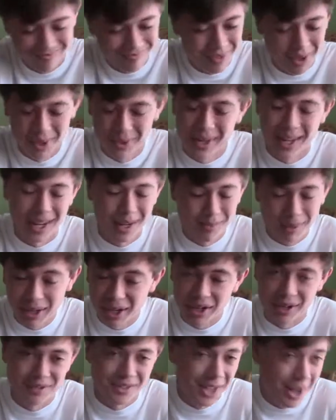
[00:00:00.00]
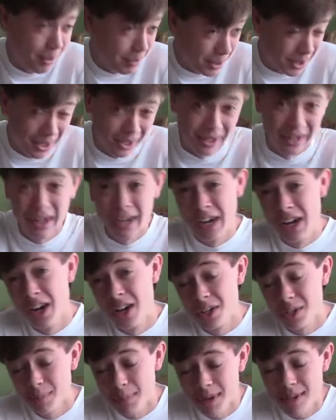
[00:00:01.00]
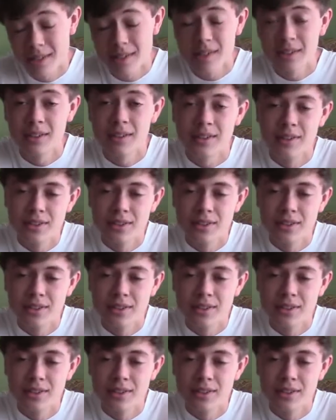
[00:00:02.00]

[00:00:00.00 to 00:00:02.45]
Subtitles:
Okay, I'm getting off topic here. So basically,